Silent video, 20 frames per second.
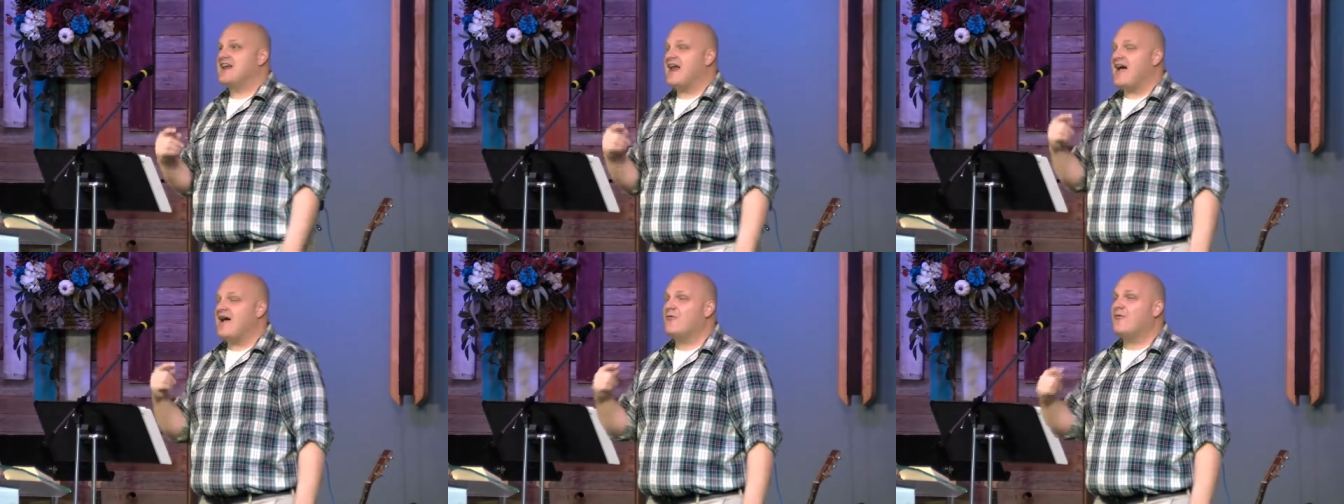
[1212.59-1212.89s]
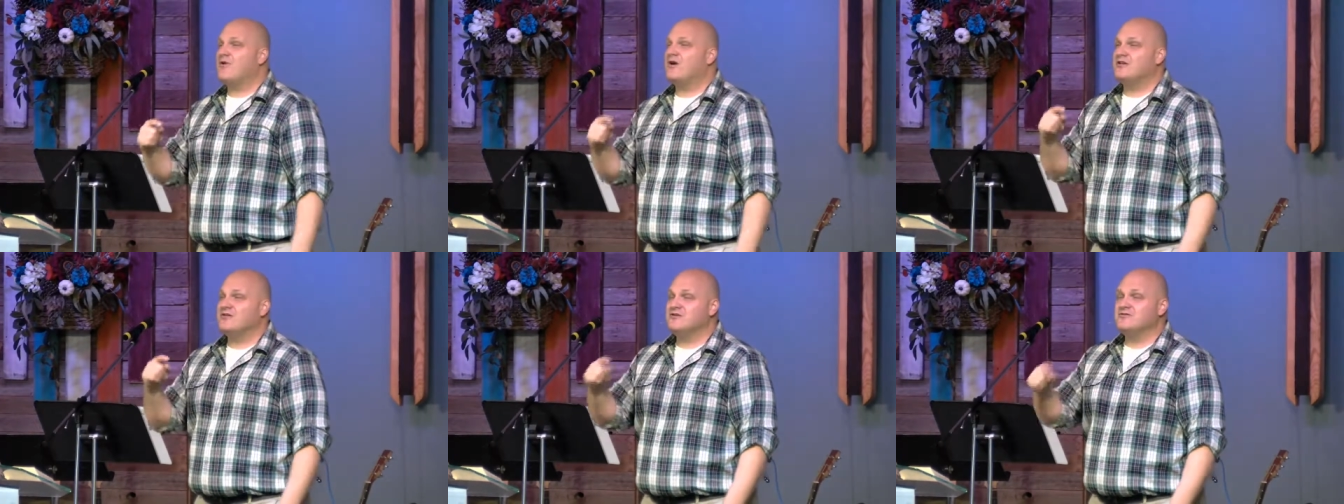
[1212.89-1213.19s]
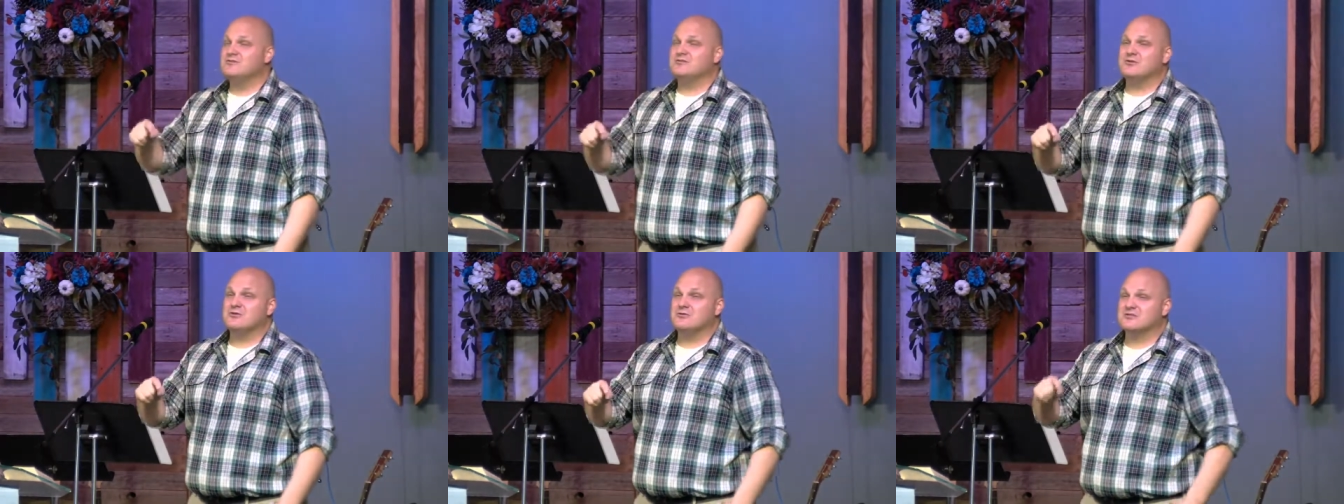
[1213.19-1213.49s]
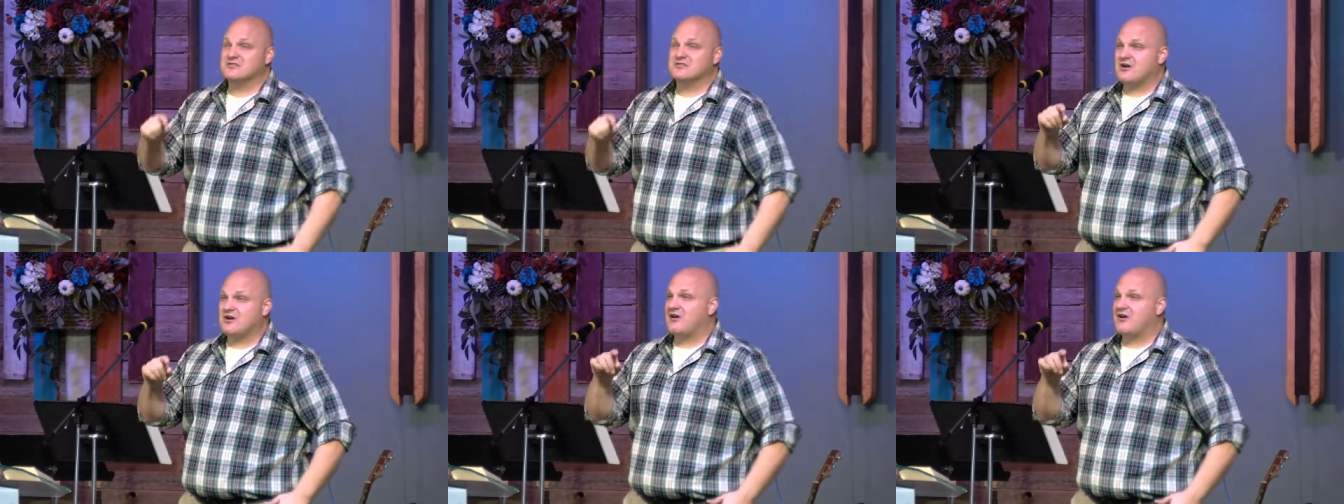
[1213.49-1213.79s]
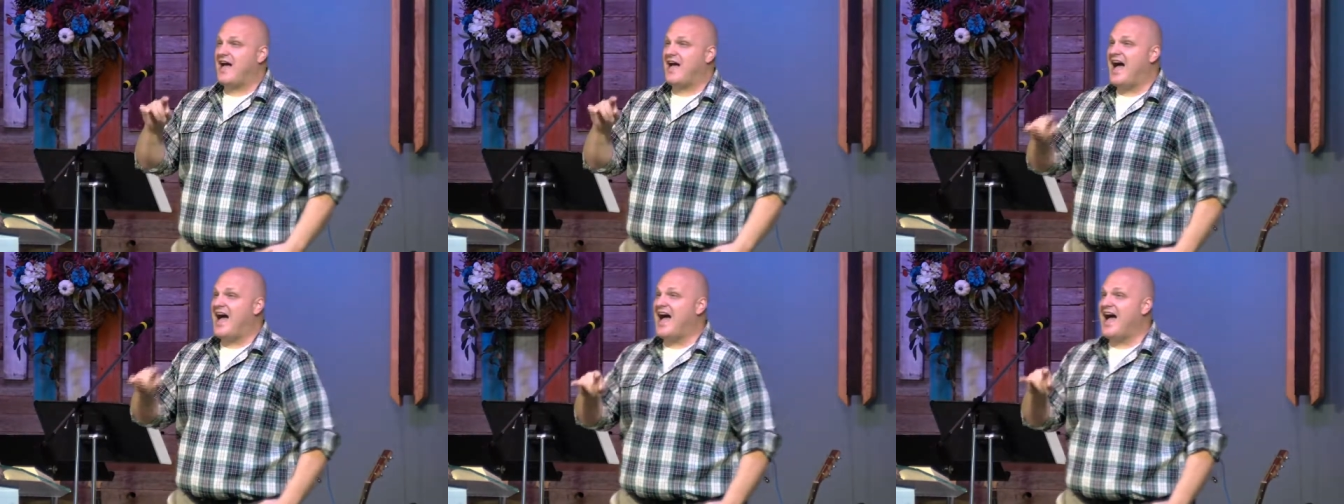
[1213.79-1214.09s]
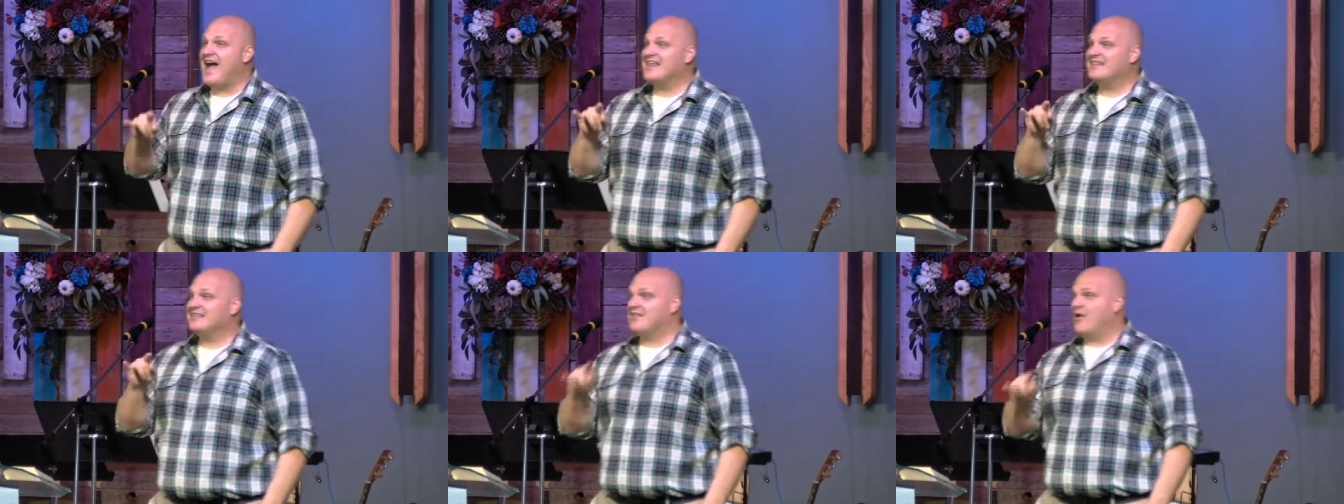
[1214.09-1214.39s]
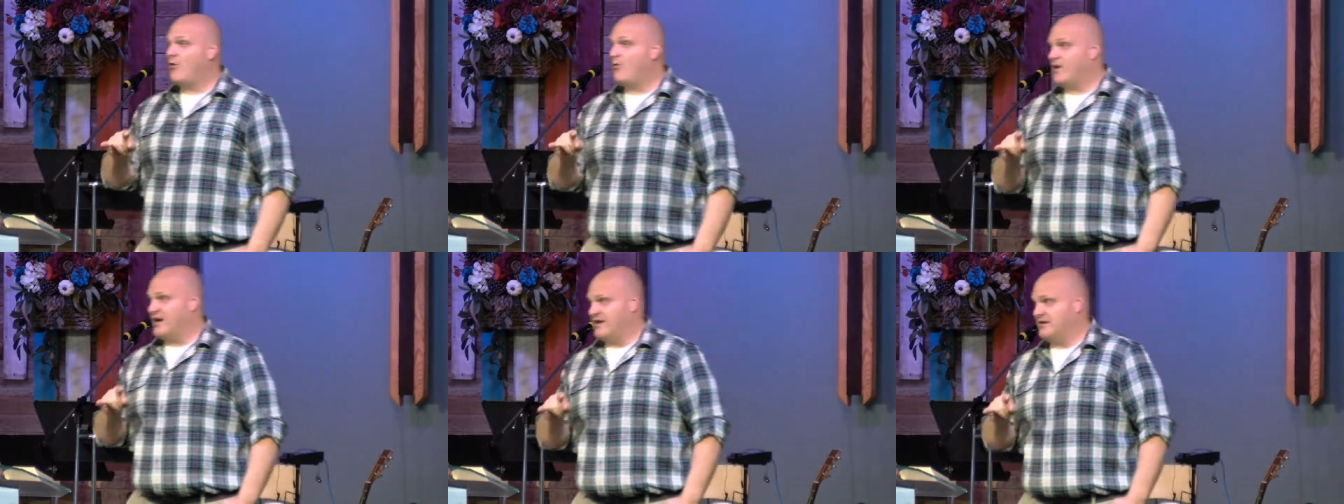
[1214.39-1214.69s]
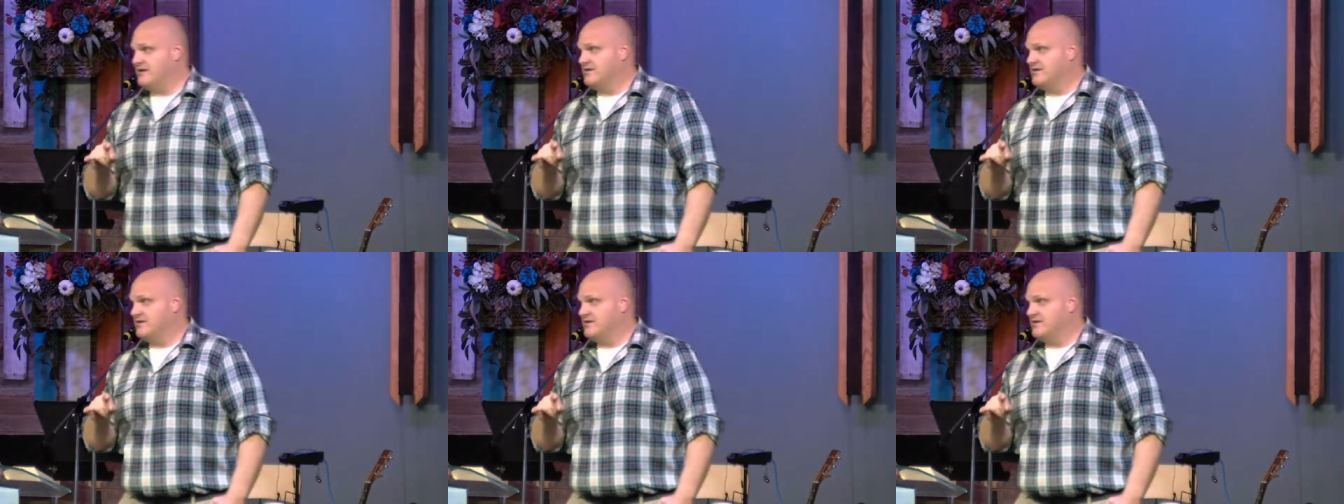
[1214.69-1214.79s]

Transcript: I want you two to start high lowing.